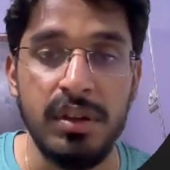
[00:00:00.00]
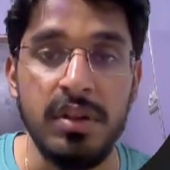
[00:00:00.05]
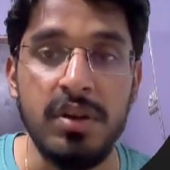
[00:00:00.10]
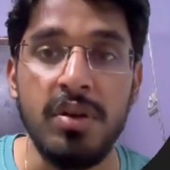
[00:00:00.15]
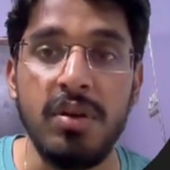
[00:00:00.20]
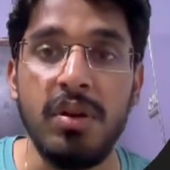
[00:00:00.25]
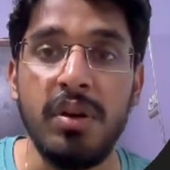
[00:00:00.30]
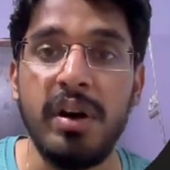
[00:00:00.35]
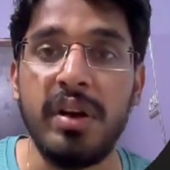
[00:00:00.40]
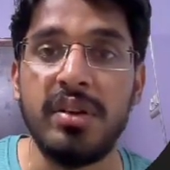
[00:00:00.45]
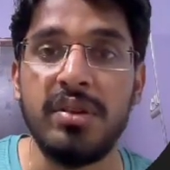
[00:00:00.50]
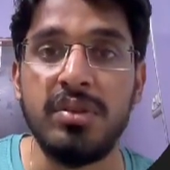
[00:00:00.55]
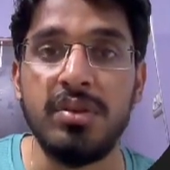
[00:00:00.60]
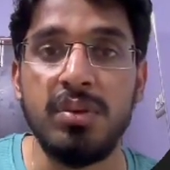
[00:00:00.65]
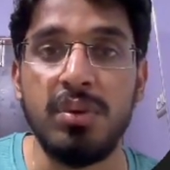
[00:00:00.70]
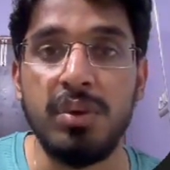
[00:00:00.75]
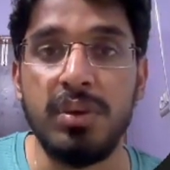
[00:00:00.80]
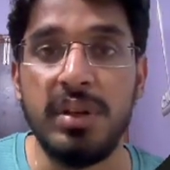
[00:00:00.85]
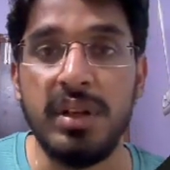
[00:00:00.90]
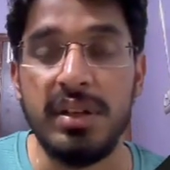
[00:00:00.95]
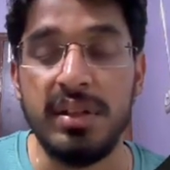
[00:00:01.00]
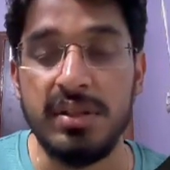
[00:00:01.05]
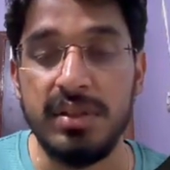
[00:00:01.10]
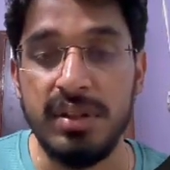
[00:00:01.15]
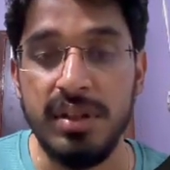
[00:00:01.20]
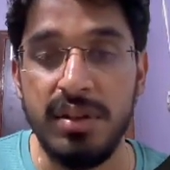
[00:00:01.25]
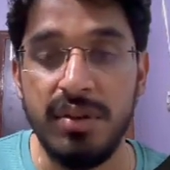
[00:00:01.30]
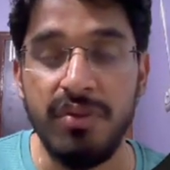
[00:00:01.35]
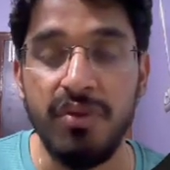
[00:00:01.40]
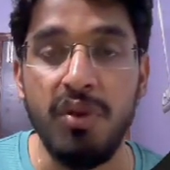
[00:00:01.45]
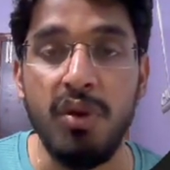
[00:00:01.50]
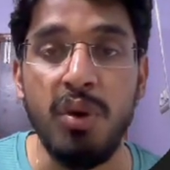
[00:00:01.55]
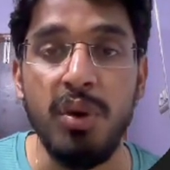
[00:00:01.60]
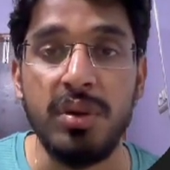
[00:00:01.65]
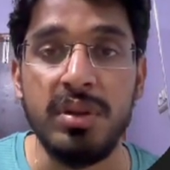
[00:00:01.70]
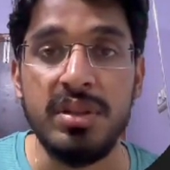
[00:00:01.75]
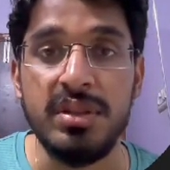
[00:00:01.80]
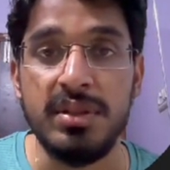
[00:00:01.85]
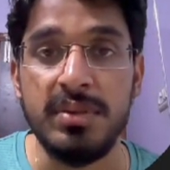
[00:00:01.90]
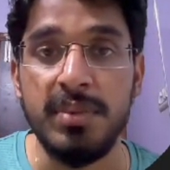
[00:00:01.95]
Alright, so that is it for
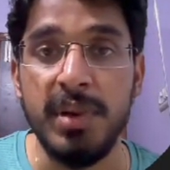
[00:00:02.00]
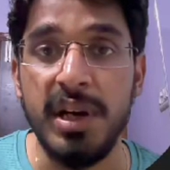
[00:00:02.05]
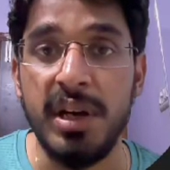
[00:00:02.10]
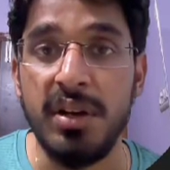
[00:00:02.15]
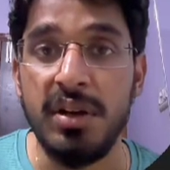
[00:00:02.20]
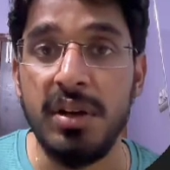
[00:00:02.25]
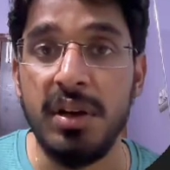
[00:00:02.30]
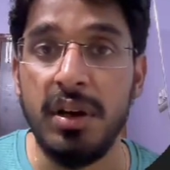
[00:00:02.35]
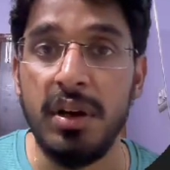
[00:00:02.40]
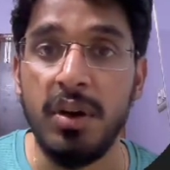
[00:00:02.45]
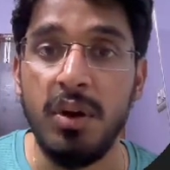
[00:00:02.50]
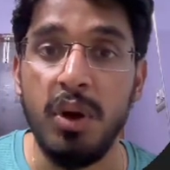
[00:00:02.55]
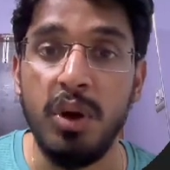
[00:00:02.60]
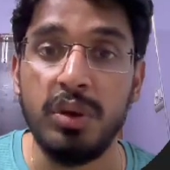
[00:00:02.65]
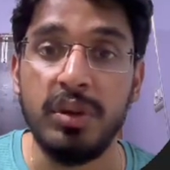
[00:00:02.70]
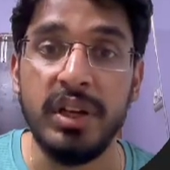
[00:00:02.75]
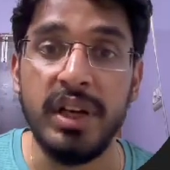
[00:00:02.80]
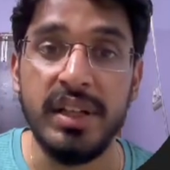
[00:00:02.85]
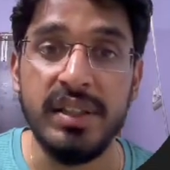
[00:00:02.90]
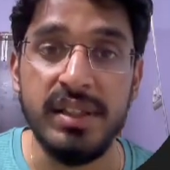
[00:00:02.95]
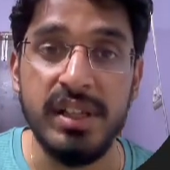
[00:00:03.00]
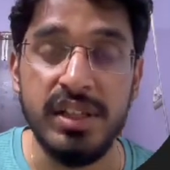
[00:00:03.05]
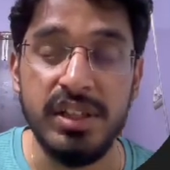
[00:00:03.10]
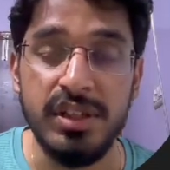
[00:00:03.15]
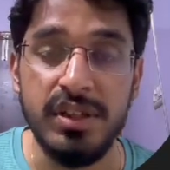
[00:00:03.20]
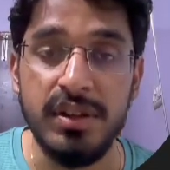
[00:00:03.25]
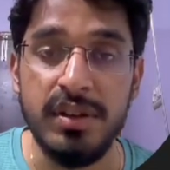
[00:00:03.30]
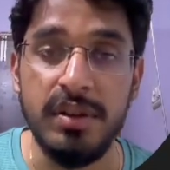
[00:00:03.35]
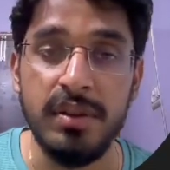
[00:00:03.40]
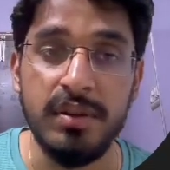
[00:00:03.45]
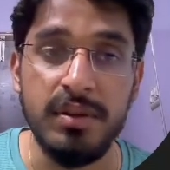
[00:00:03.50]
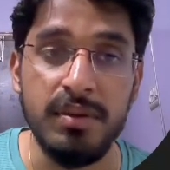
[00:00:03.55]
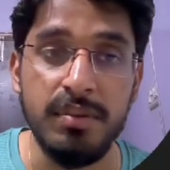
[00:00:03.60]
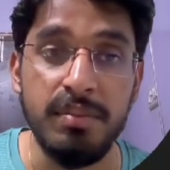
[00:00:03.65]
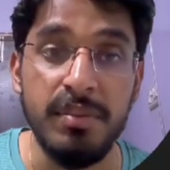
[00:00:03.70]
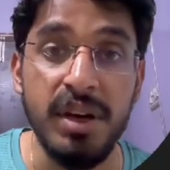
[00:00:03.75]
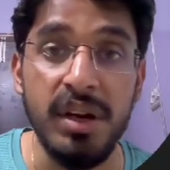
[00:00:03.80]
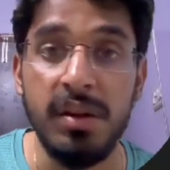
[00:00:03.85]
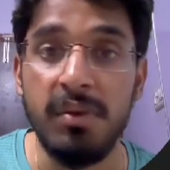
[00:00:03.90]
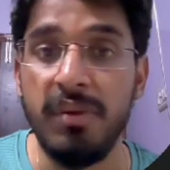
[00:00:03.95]
this particular authorization
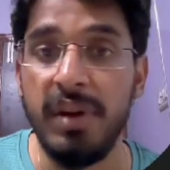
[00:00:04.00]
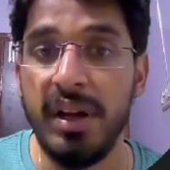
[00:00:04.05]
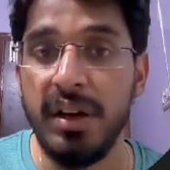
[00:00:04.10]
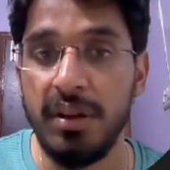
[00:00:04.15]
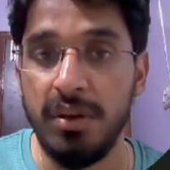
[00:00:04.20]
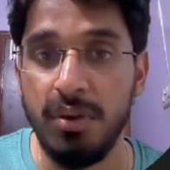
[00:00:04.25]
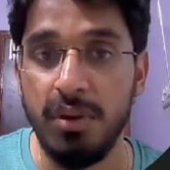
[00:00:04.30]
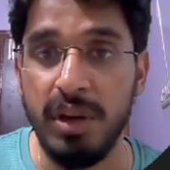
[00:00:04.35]
middleware.